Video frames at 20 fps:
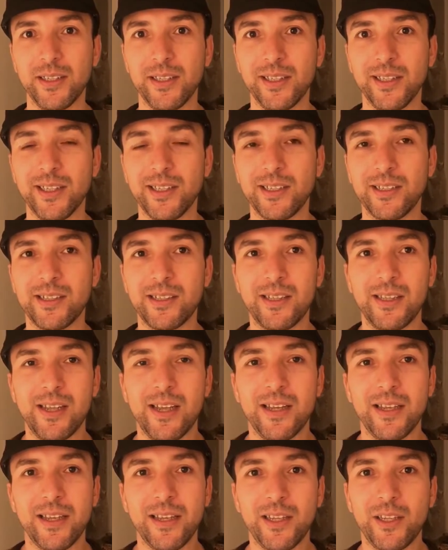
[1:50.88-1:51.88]
It's
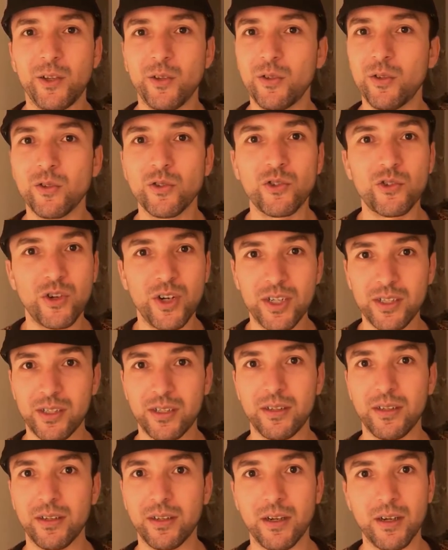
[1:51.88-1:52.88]
like you don't
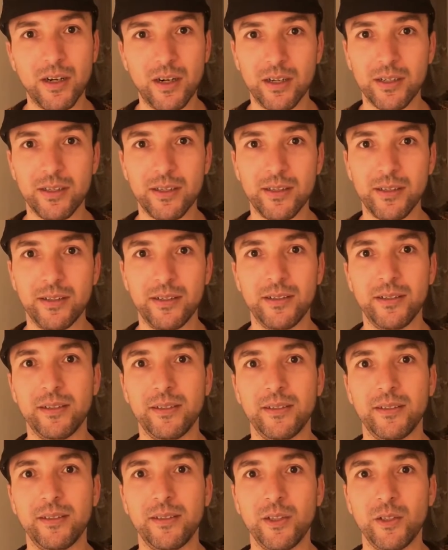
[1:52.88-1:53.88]
trust God.
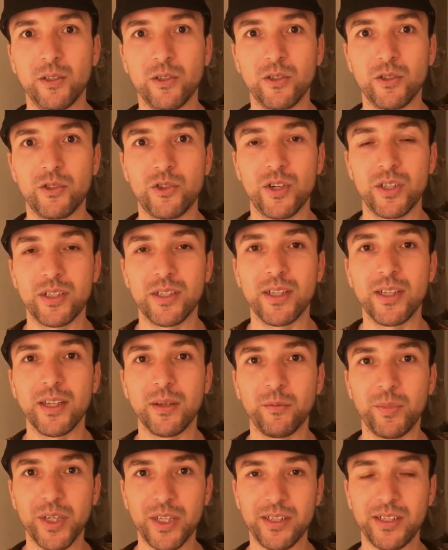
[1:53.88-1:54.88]
You don't trust the
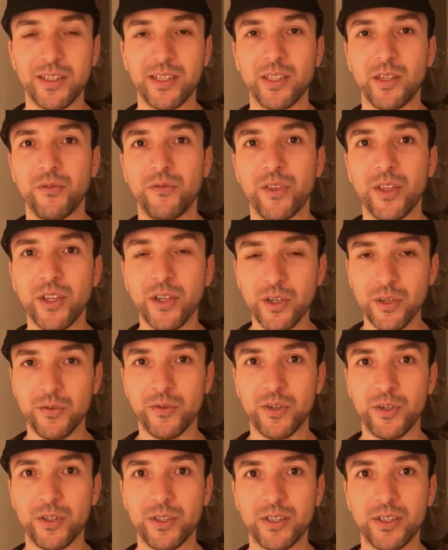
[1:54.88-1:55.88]
ability of the
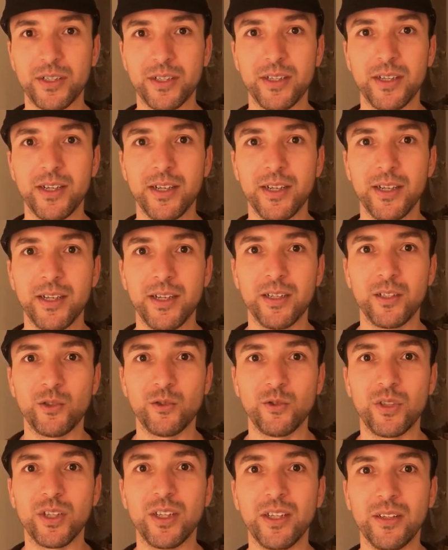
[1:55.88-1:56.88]
universe to
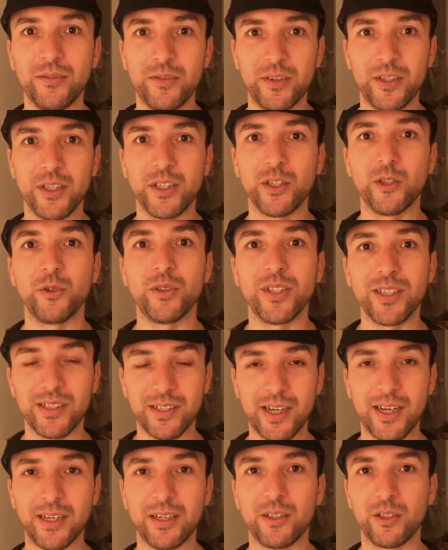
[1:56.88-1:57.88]
deliver your
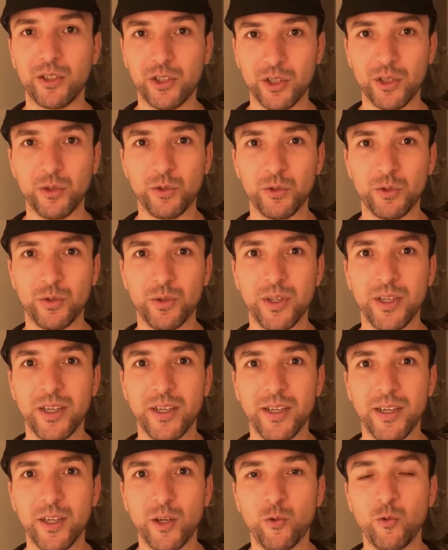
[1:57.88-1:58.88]
desire to you.
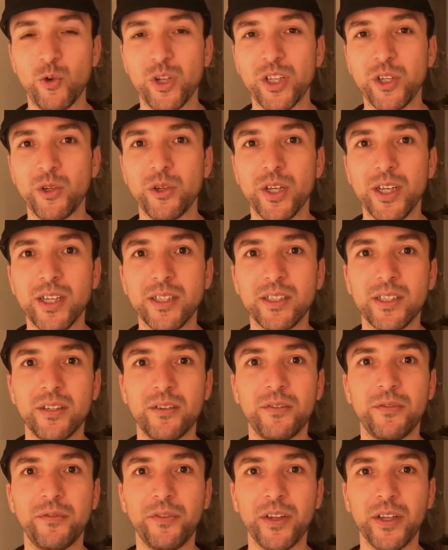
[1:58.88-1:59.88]
When you
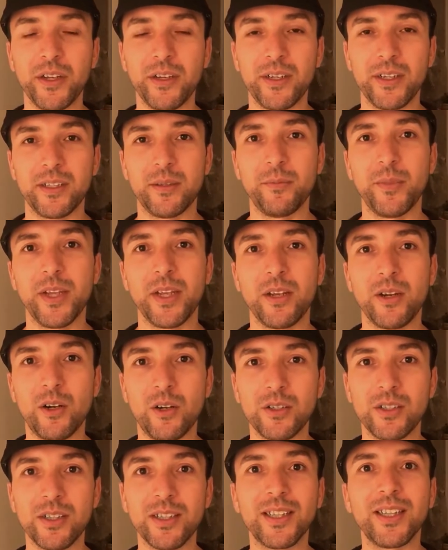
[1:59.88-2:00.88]
interfere, it may
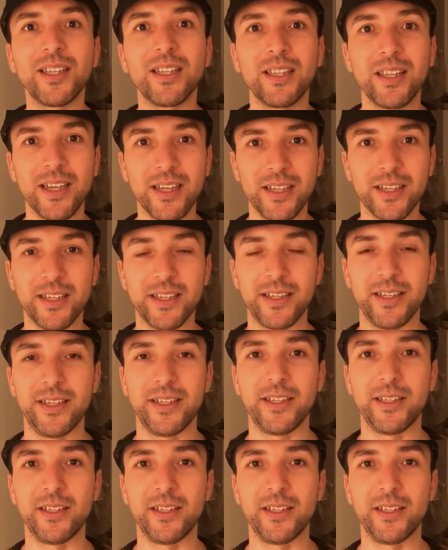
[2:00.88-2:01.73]
cause a delay in